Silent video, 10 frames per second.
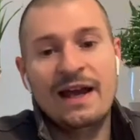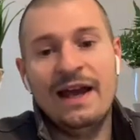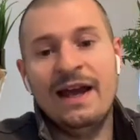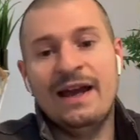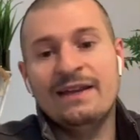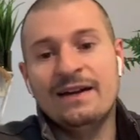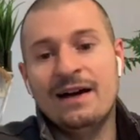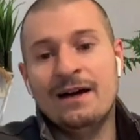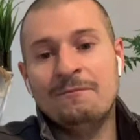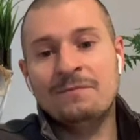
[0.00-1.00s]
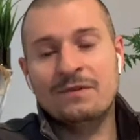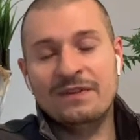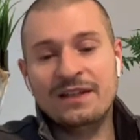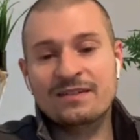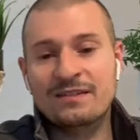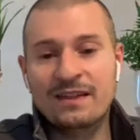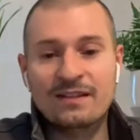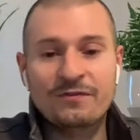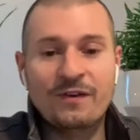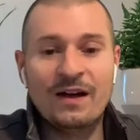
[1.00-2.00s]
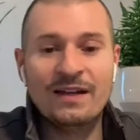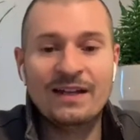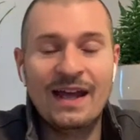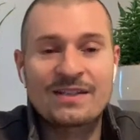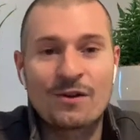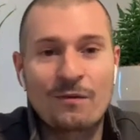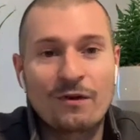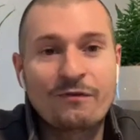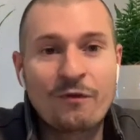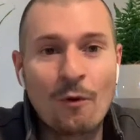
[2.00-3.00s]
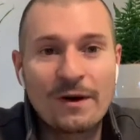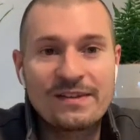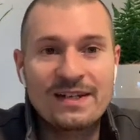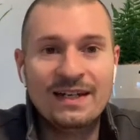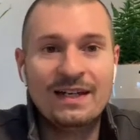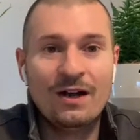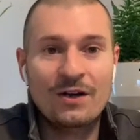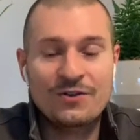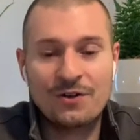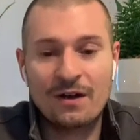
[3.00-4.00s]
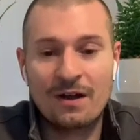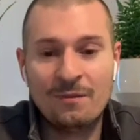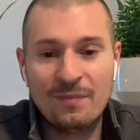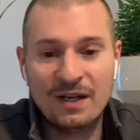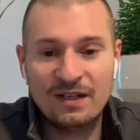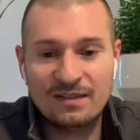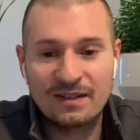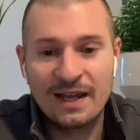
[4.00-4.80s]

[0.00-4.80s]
And this fund has over 1,400 companies,